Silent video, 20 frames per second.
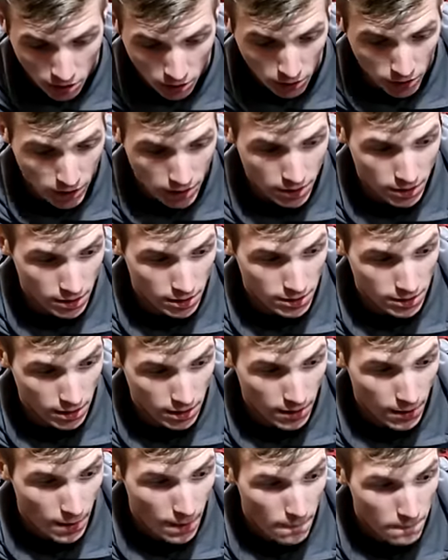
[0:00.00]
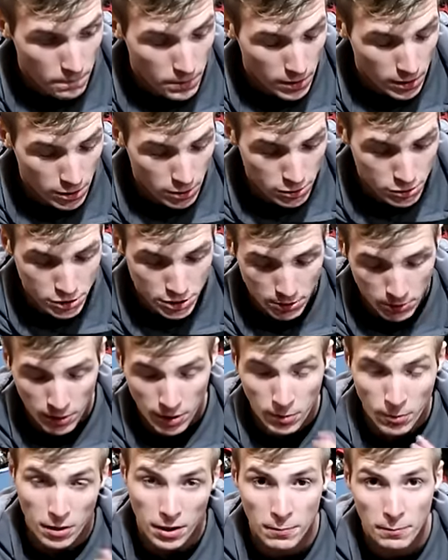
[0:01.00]
know, usually
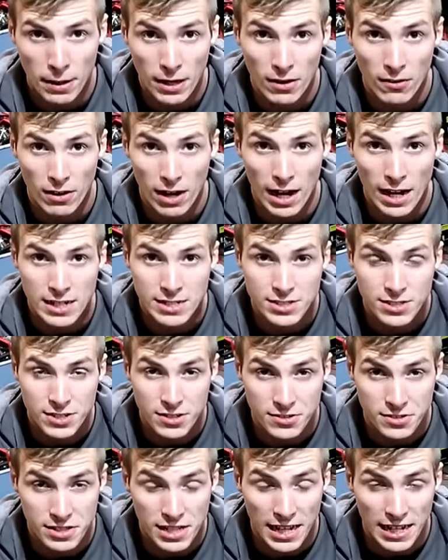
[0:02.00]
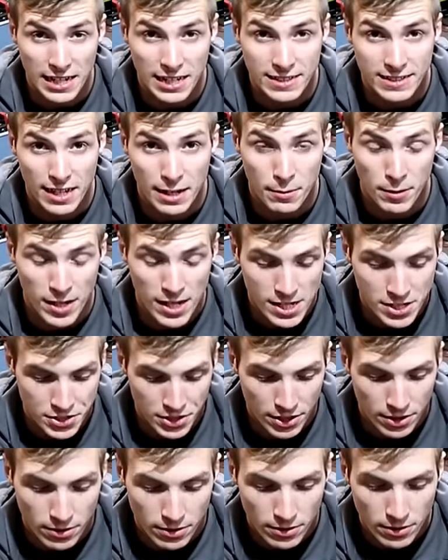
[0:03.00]
when I work in my garage, there's a lot of
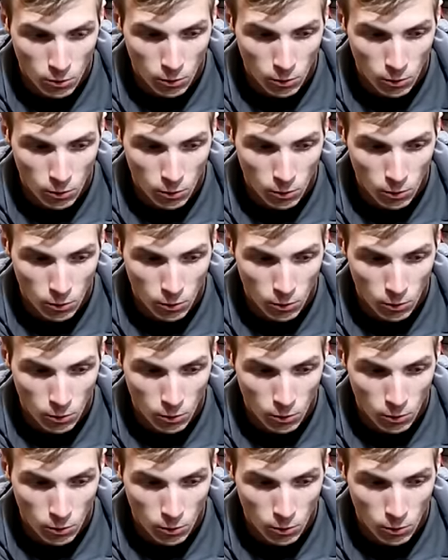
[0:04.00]
contamination.